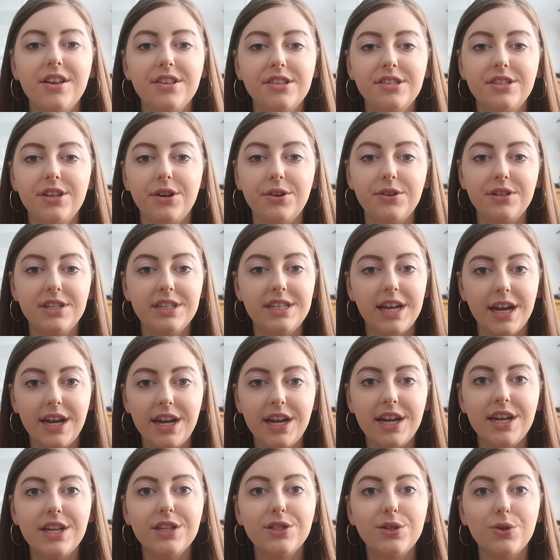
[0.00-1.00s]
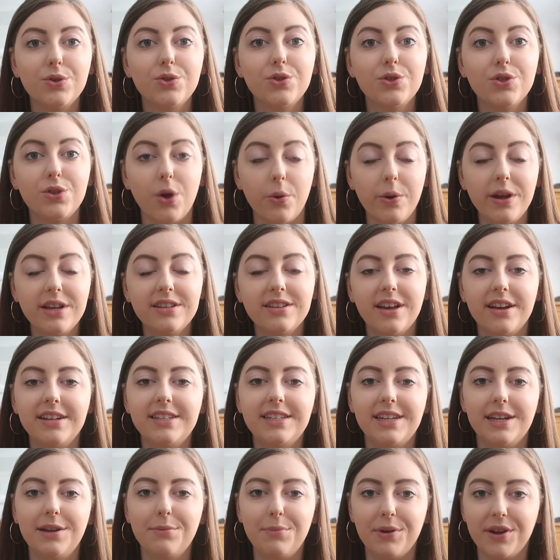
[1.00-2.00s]
So today is so
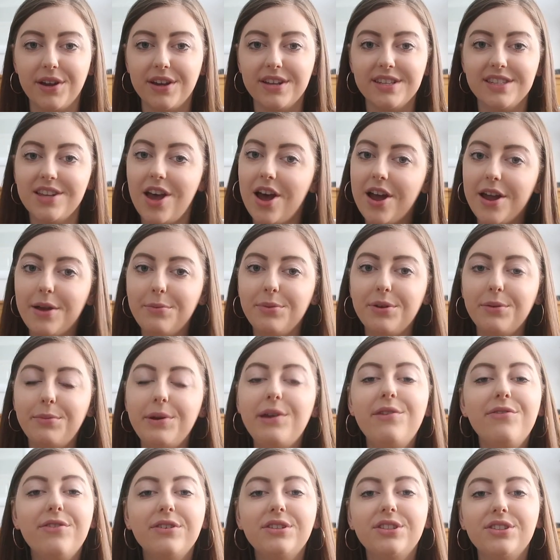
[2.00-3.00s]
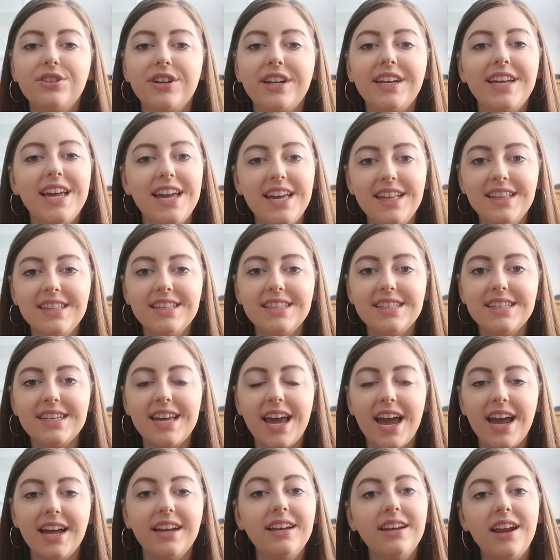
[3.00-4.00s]
exciting because I am going to be fostering kittens
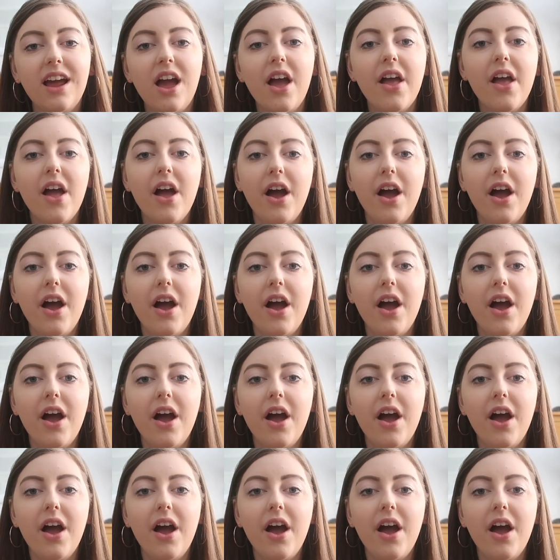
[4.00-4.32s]
again.